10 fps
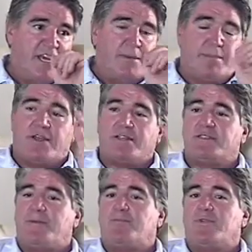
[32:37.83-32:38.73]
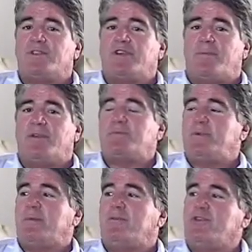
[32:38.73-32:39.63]
because the Japanese
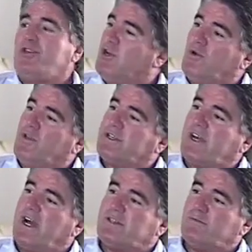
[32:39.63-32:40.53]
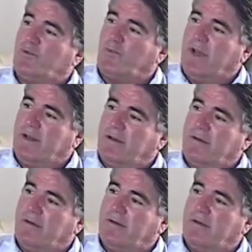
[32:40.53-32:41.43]
people knew that Tyson would win.
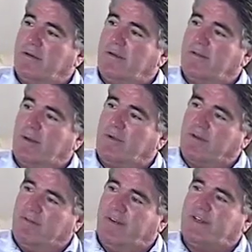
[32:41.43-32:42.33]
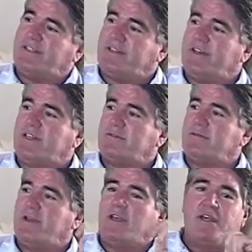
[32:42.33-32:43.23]
They were convinced that Tyson
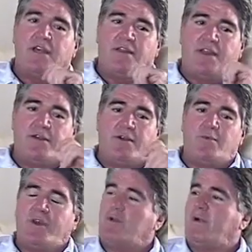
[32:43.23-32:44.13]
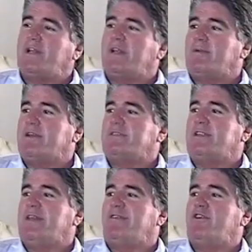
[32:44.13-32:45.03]
would win. And they knew he'd win quickly because
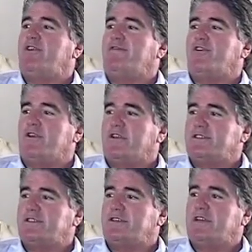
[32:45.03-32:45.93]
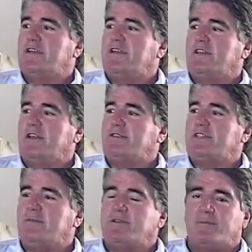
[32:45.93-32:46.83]
they'd never heard of Douglas. They looked
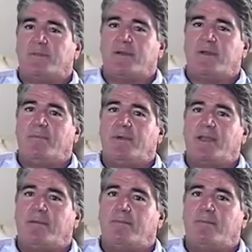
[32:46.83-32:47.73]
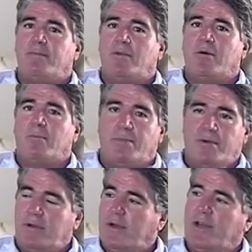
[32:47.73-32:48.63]
at him as a big lump,
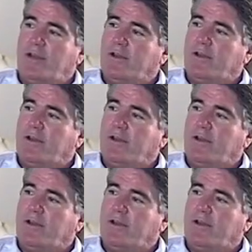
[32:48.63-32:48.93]
and then,